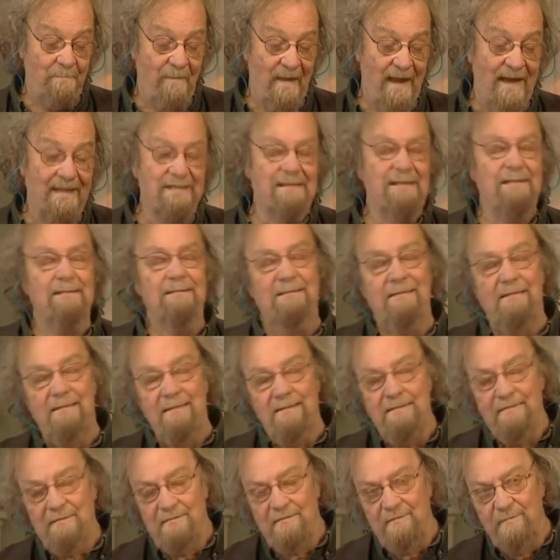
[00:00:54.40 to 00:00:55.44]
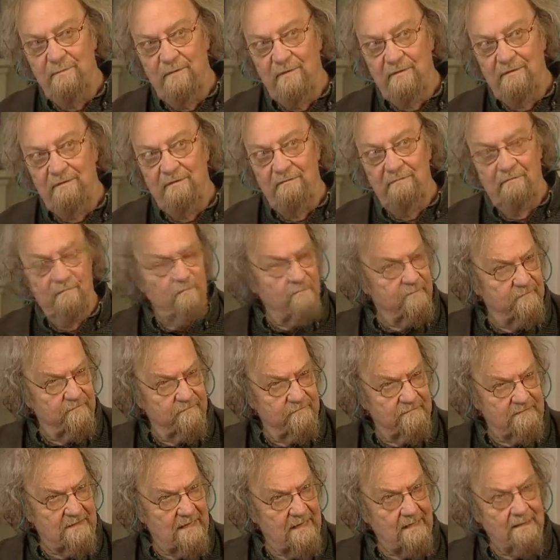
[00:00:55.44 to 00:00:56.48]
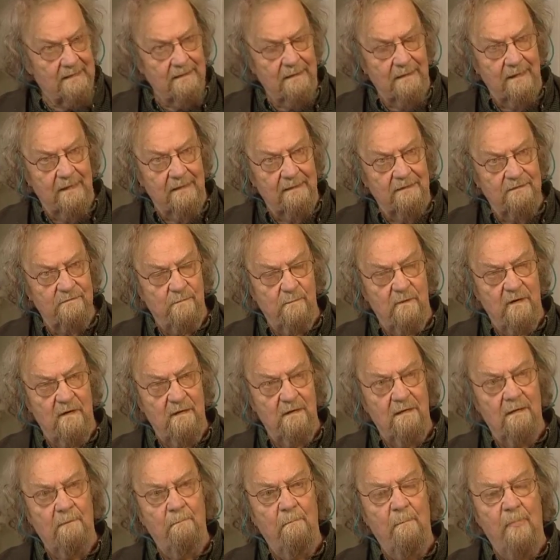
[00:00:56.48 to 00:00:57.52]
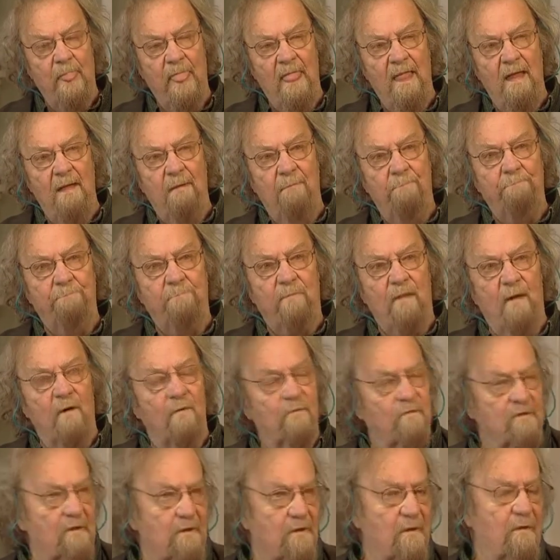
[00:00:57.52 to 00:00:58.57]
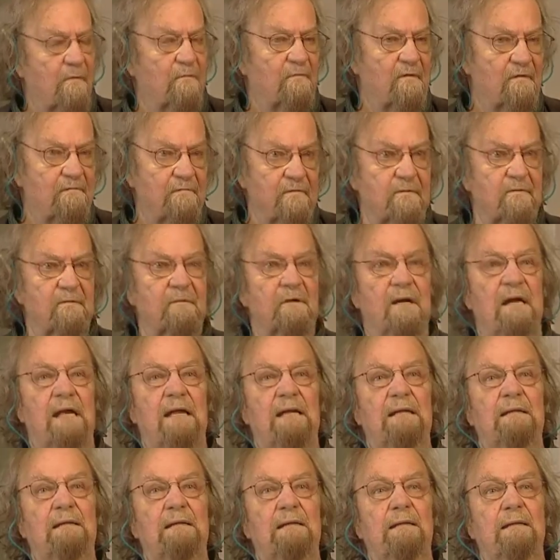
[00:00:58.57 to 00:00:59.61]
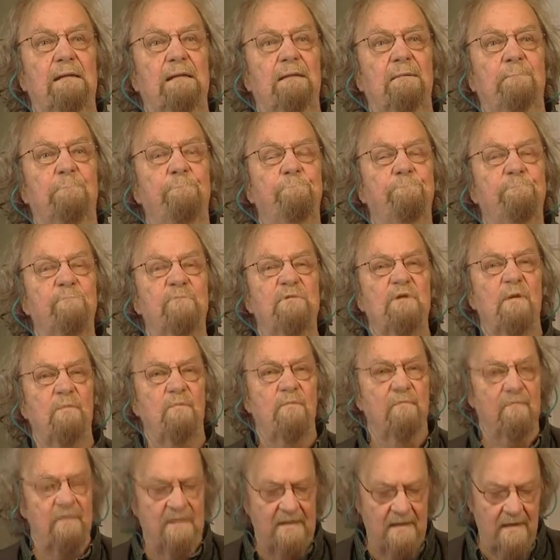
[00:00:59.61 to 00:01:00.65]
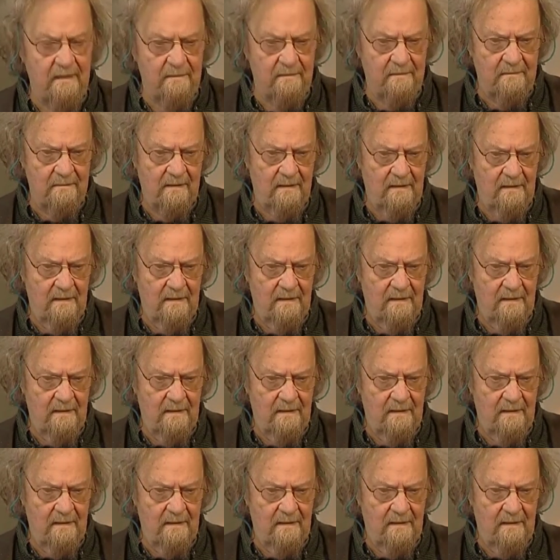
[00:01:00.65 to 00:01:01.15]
I think that the third book, The Roof of Tiger Lilies, where The Long River and some of the other